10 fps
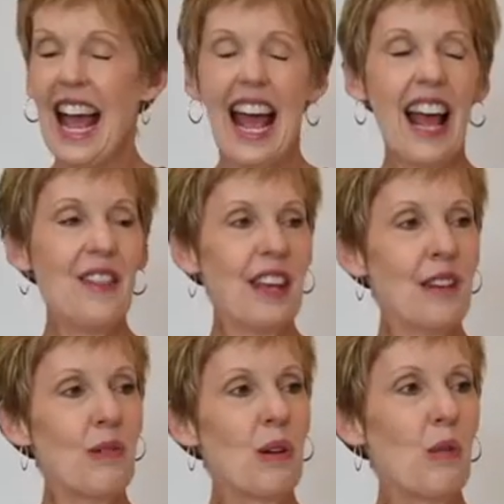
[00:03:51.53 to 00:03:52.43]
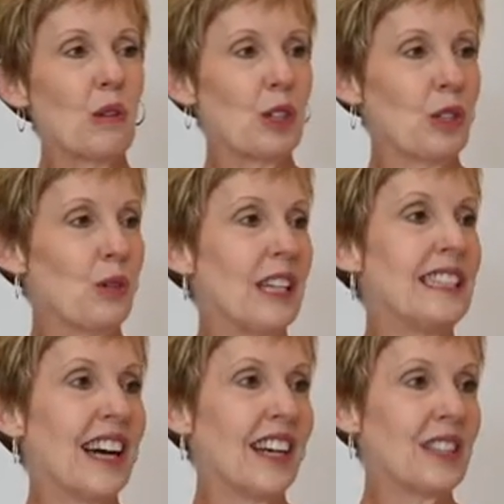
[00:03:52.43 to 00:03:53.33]
And then we will do a
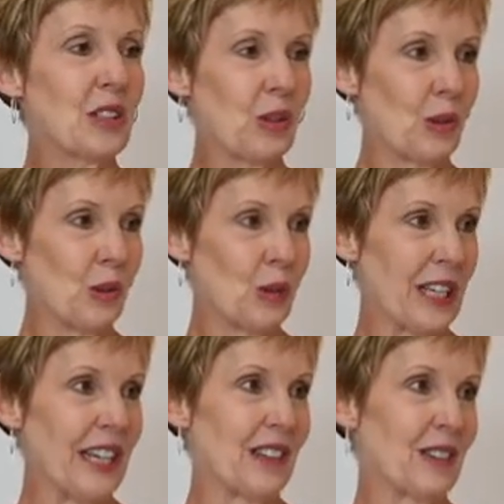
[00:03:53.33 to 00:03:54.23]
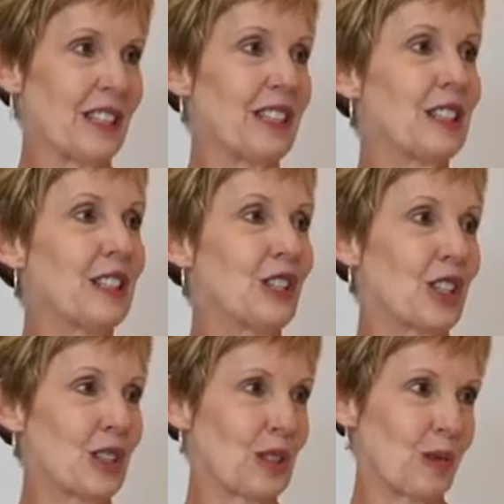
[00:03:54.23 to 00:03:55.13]
nice cool down to
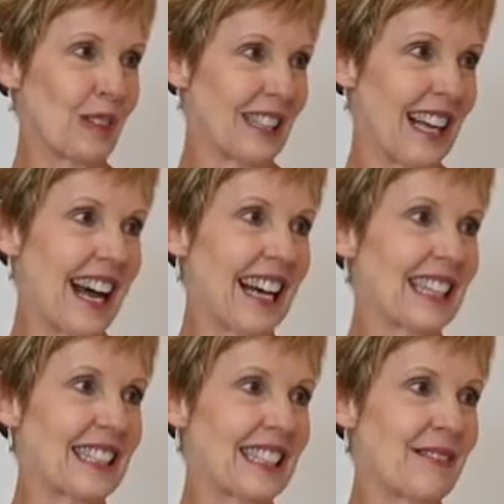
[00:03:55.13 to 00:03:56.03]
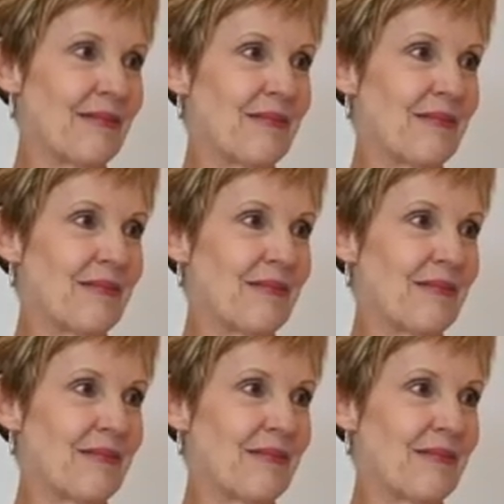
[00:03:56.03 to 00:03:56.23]
just relax.